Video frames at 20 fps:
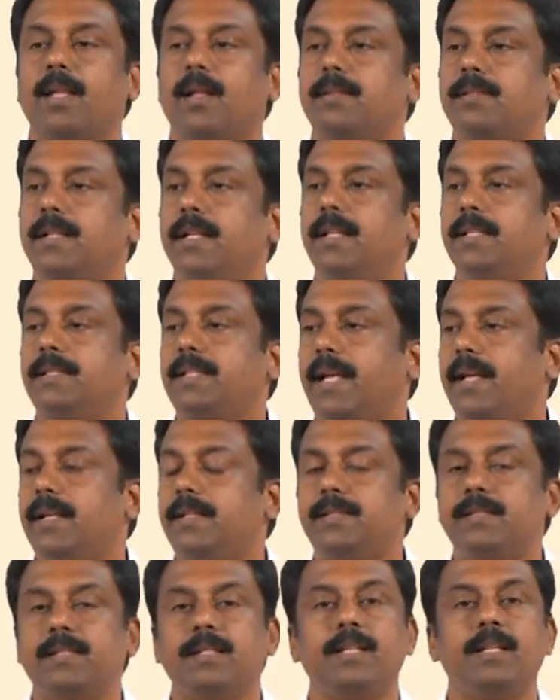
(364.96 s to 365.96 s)
So, in this
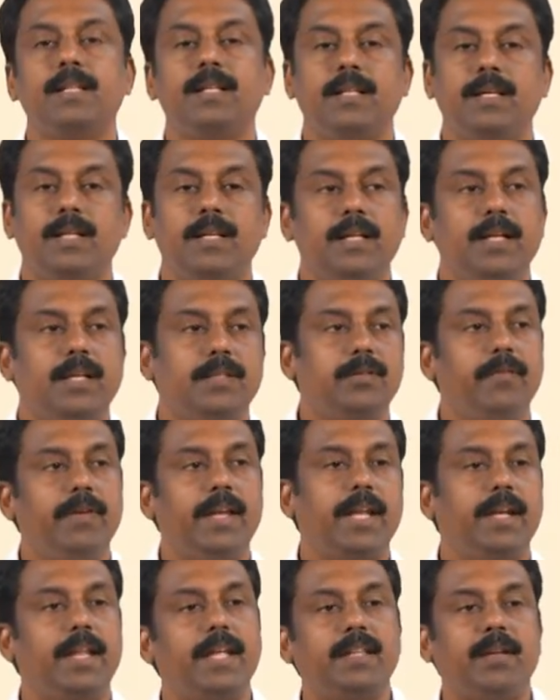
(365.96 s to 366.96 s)
case so, we
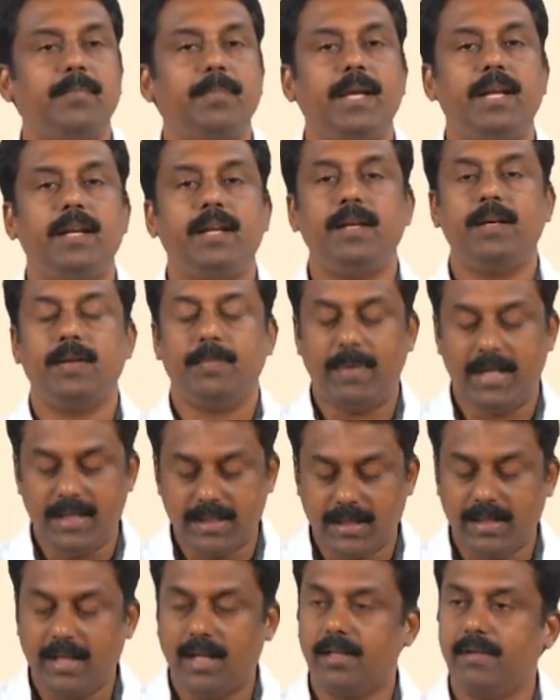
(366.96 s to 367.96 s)
can either main,
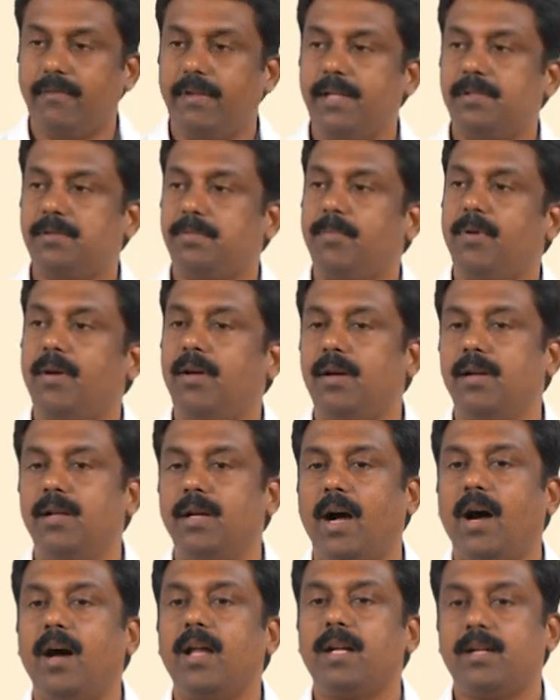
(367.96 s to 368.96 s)
maintain a very small
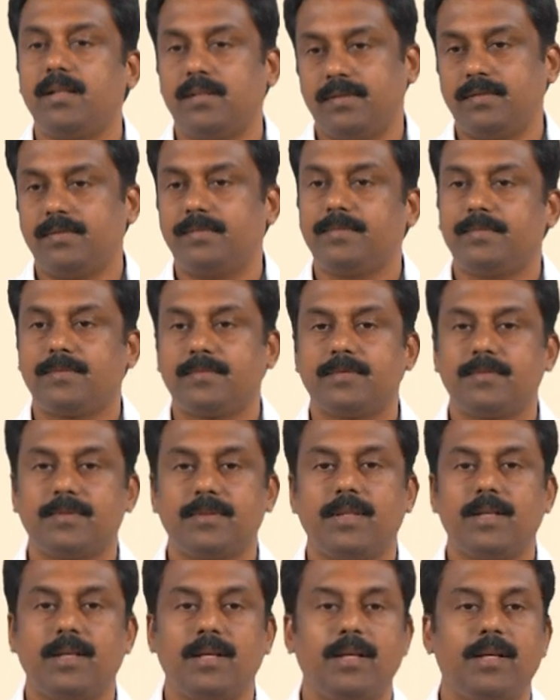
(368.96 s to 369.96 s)
arc,
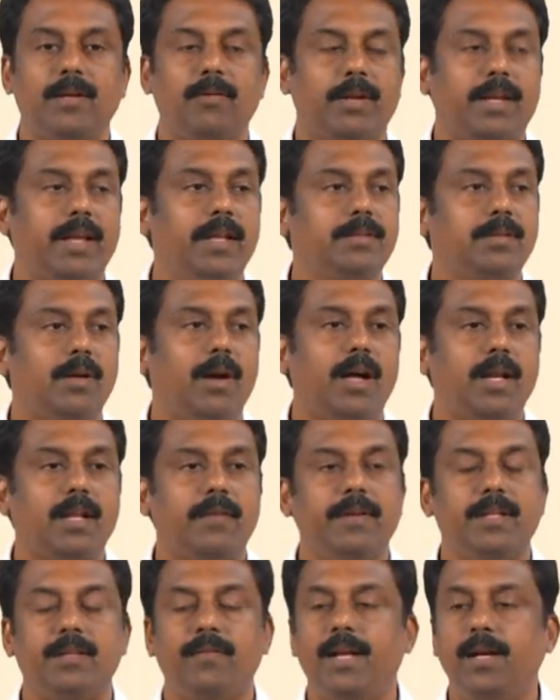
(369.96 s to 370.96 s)
okay, so arc
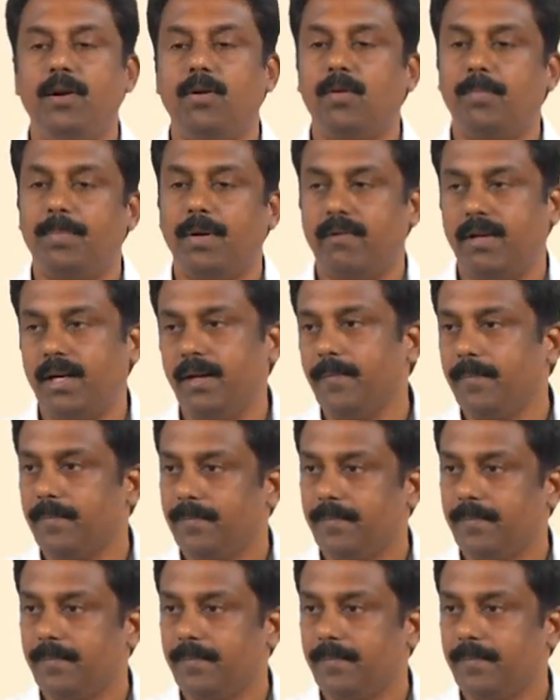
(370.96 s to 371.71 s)
with very low power